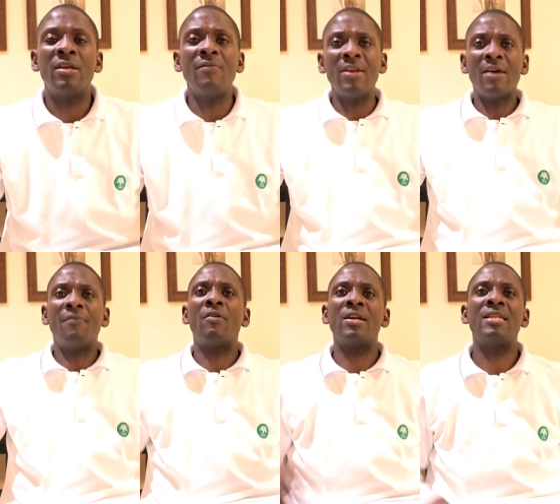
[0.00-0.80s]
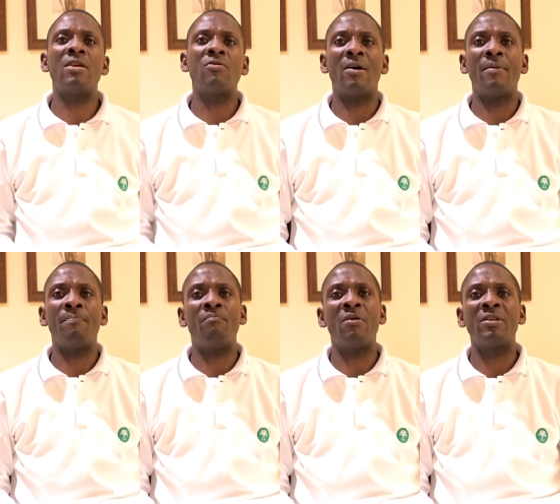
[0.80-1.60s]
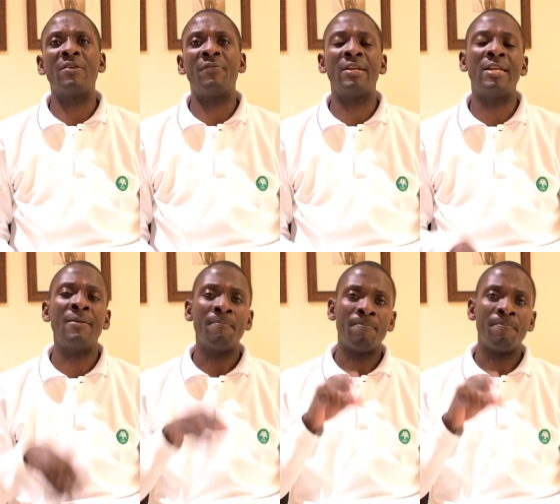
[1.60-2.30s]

Even if one day you are definitely